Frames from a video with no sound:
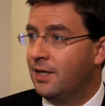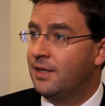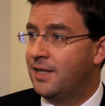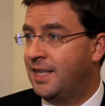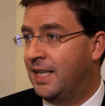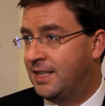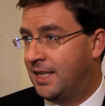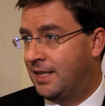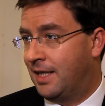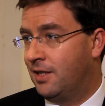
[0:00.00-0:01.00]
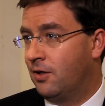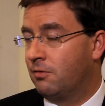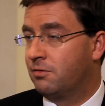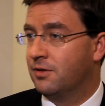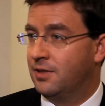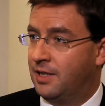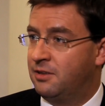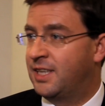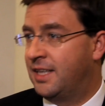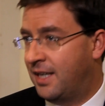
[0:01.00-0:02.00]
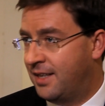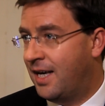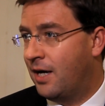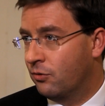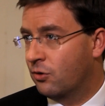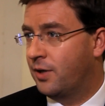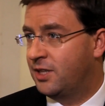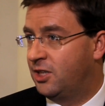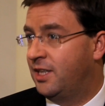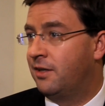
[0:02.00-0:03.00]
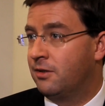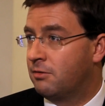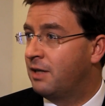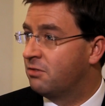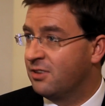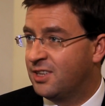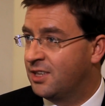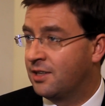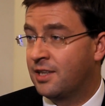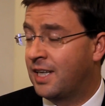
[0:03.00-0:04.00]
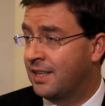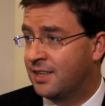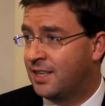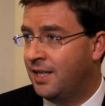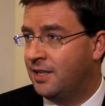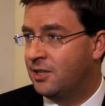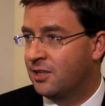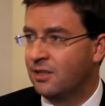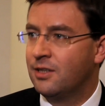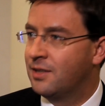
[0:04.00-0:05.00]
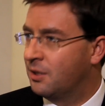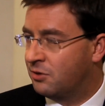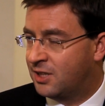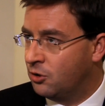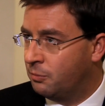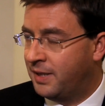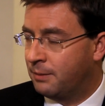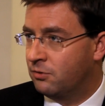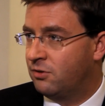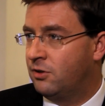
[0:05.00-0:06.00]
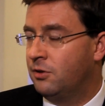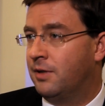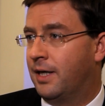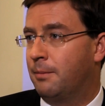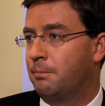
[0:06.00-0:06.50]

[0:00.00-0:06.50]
then they send out the offer and they send out the health questionnaire and the references at that stage. They'll still be able to do that.